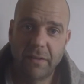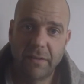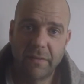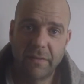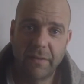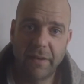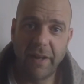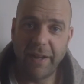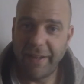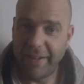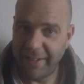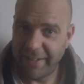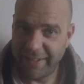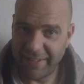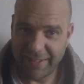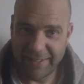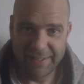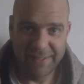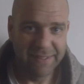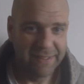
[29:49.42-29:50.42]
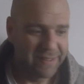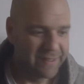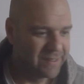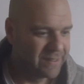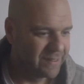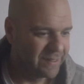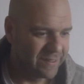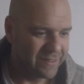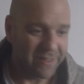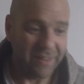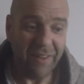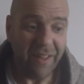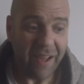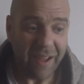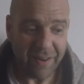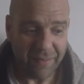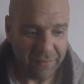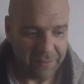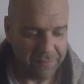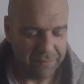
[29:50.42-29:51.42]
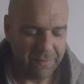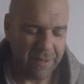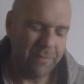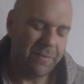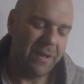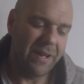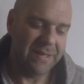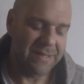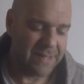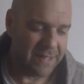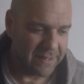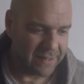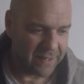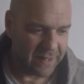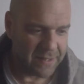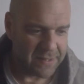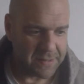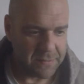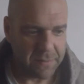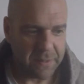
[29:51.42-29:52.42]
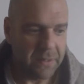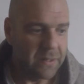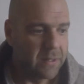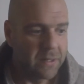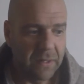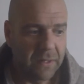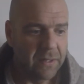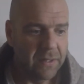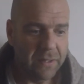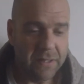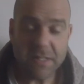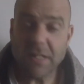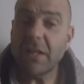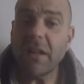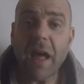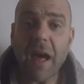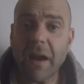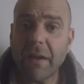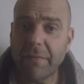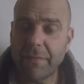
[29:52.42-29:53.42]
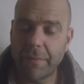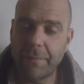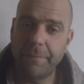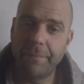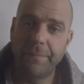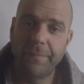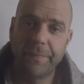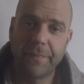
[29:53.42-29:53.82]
right? There's a lot of them. Maybe not 10,000, but there's a lot of them.